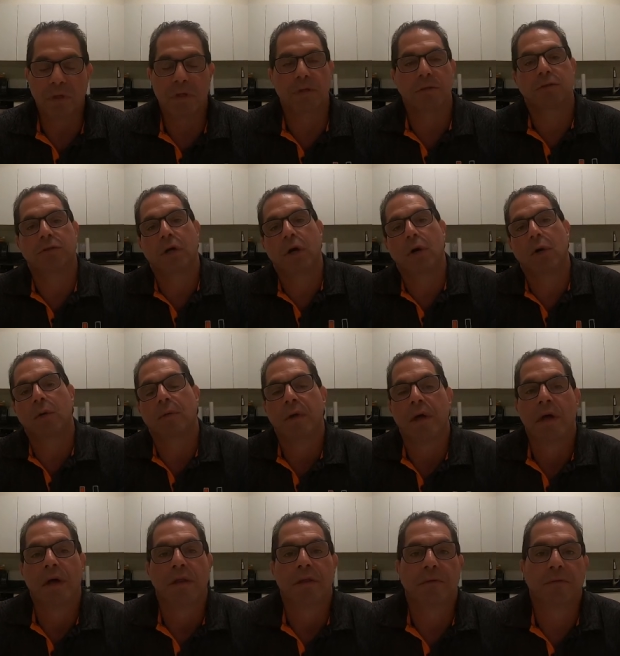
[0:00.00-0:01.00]
So
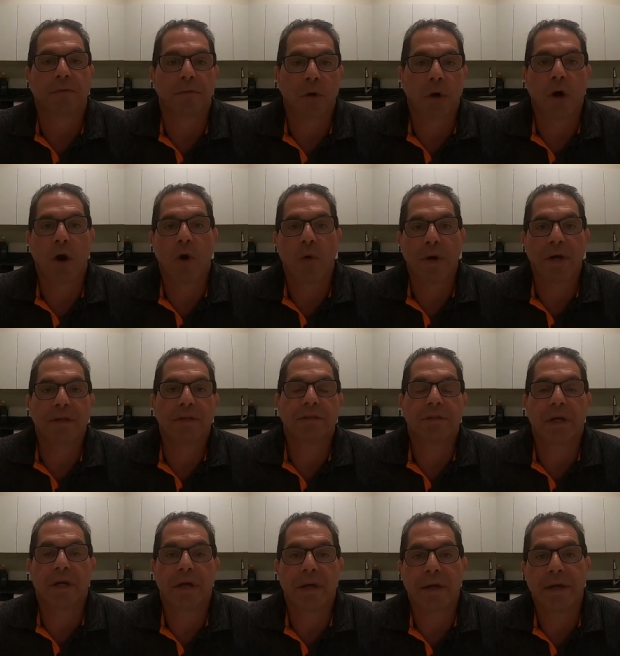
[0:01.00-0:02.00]
the fluoro
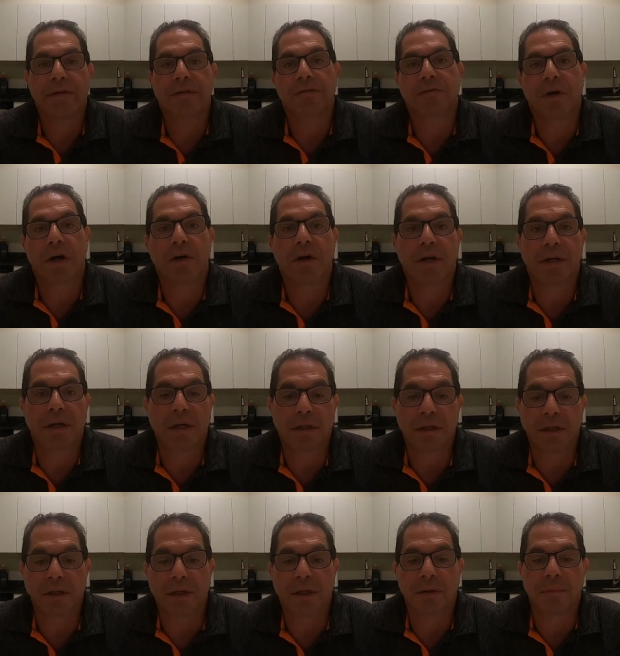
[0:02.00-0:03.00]
is very
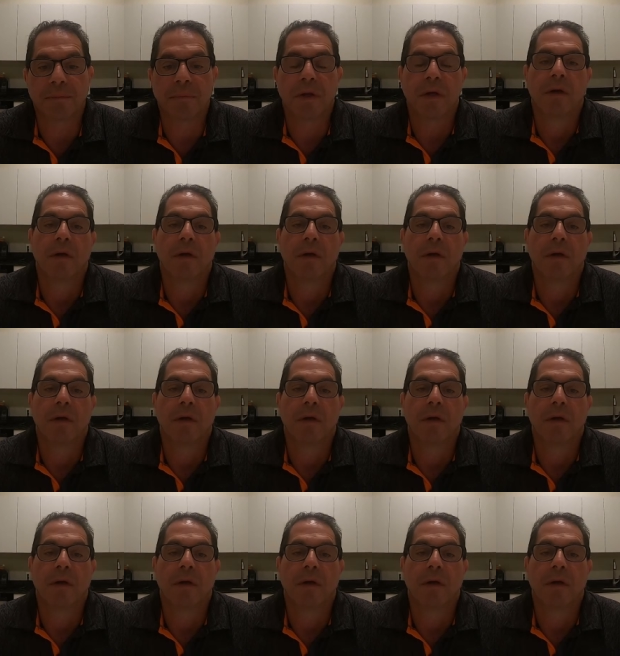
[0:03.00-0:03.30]
clear.